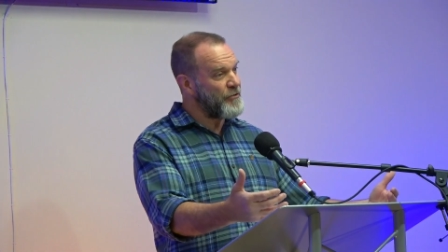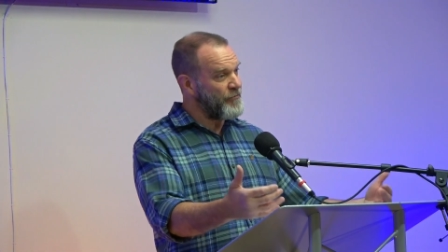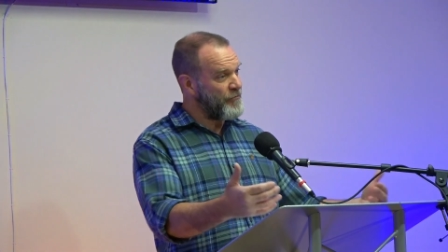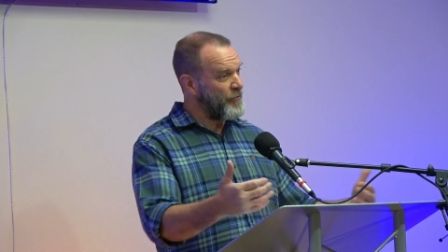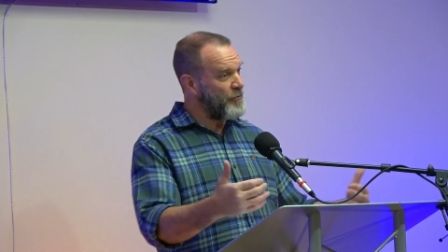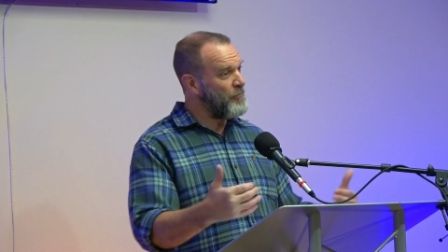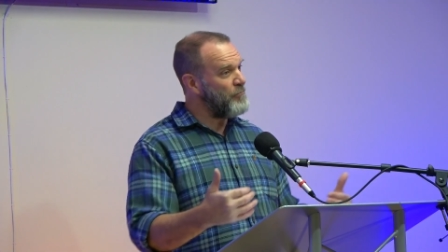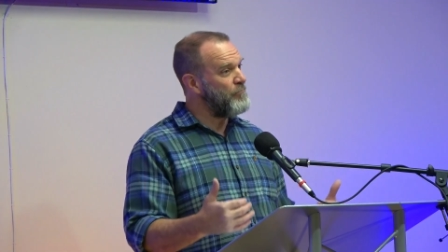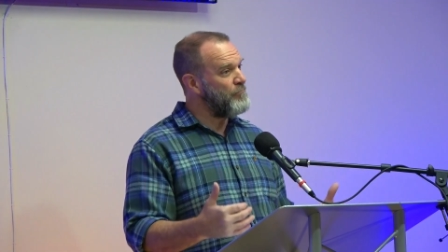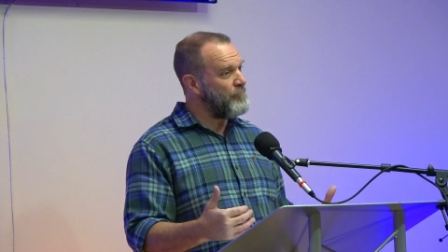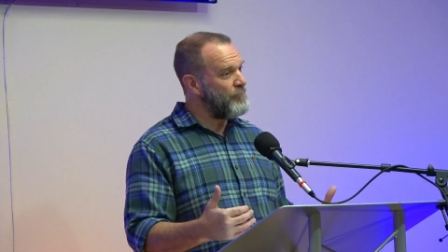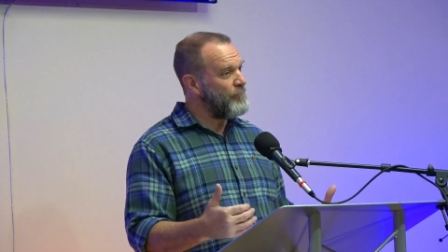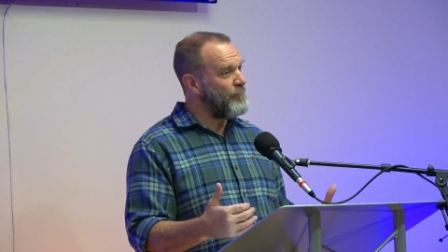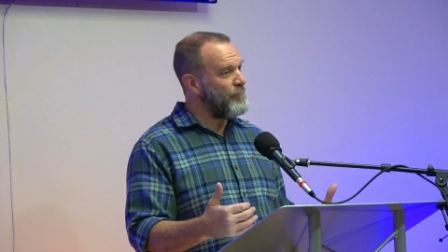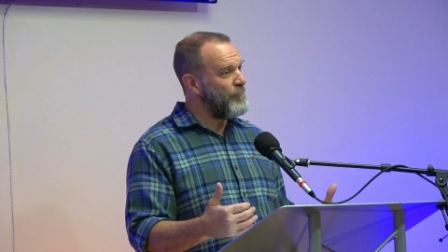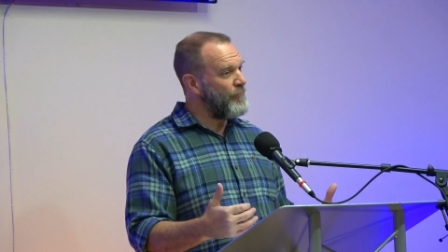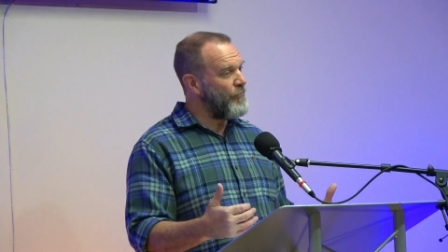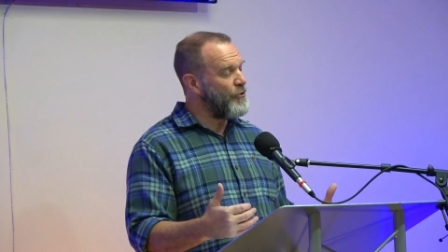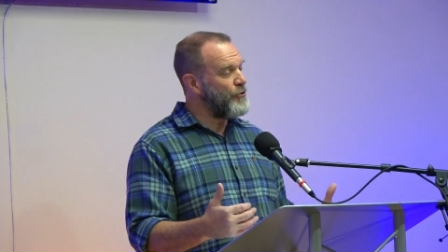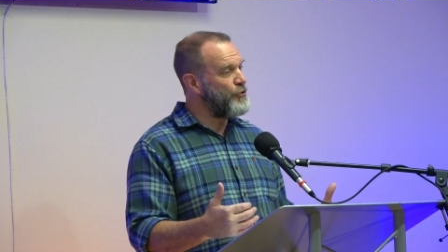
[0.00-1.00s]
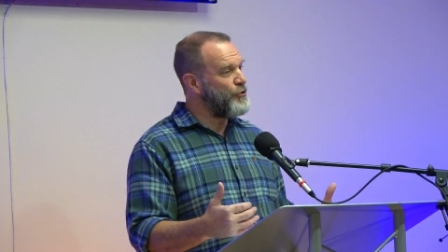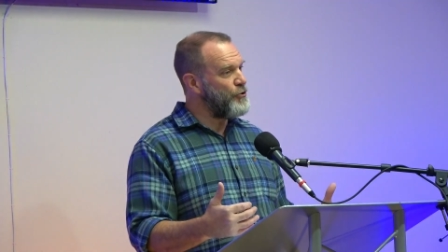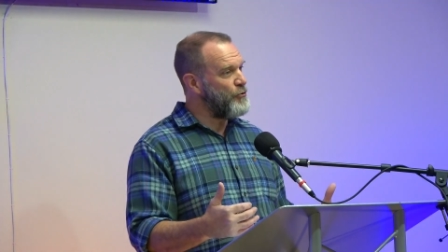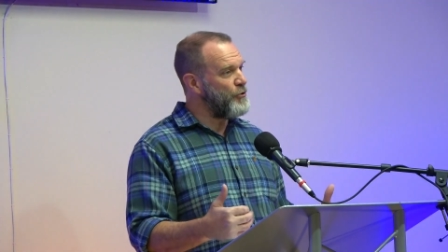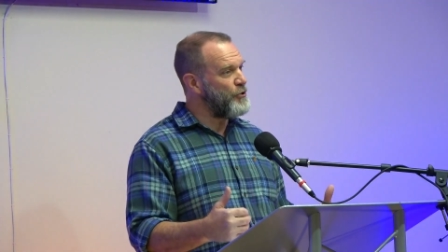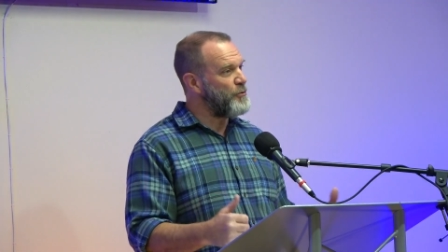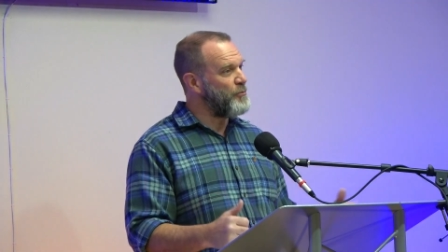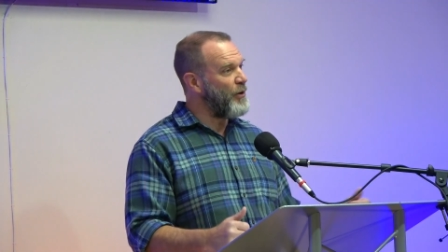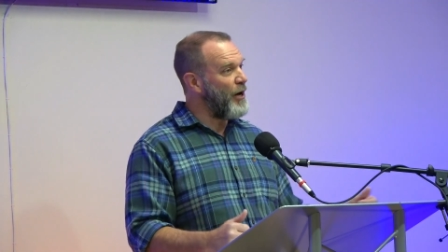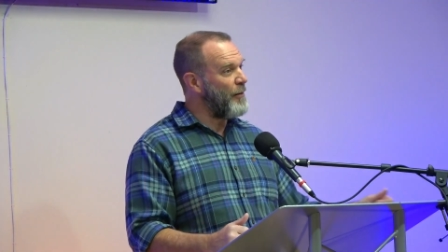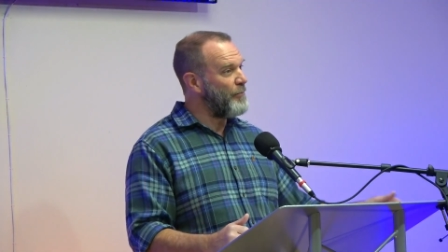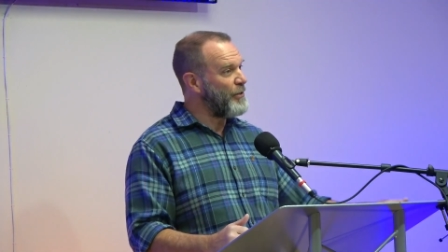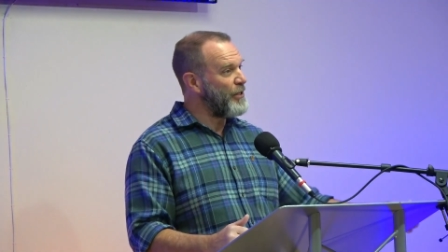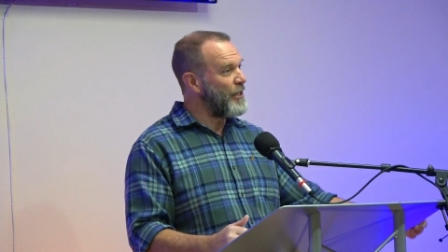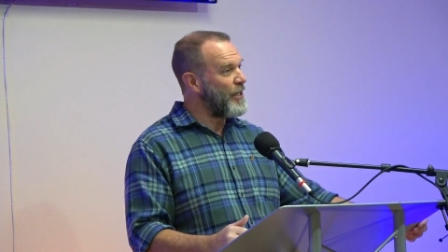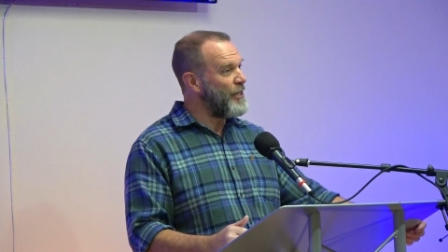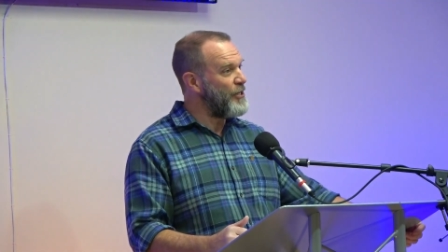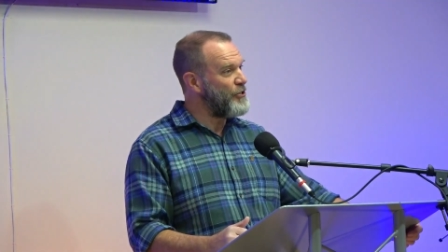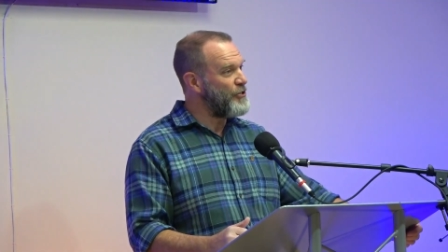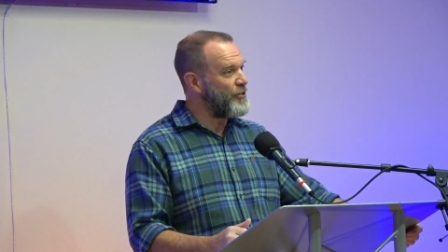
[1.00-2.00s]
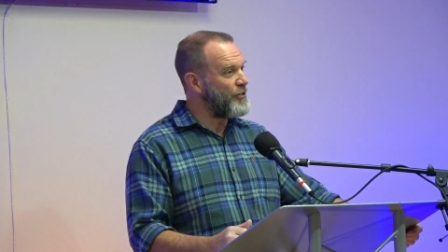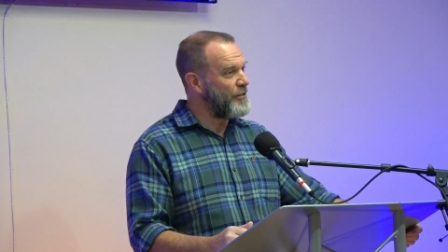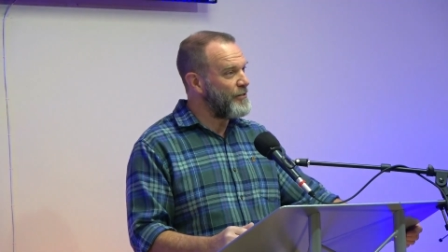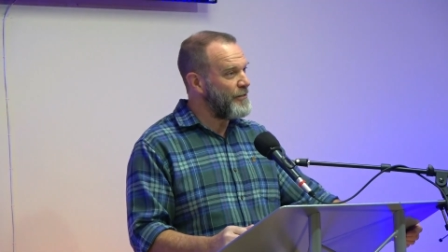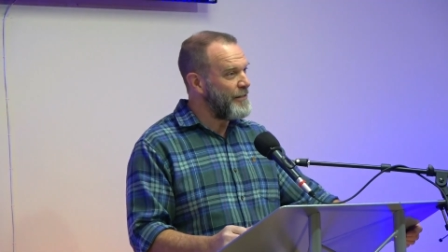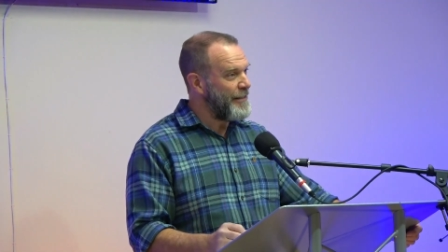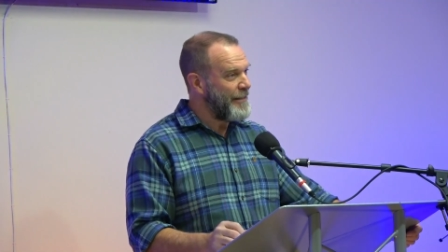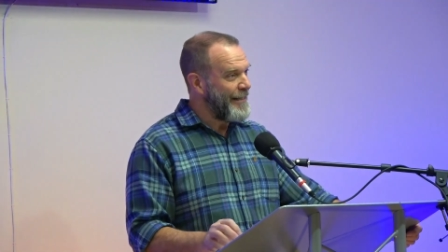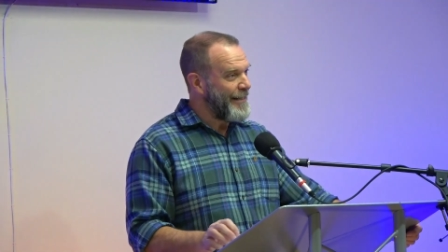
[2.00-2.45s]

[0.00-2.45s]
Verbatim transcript: from the Jewish population.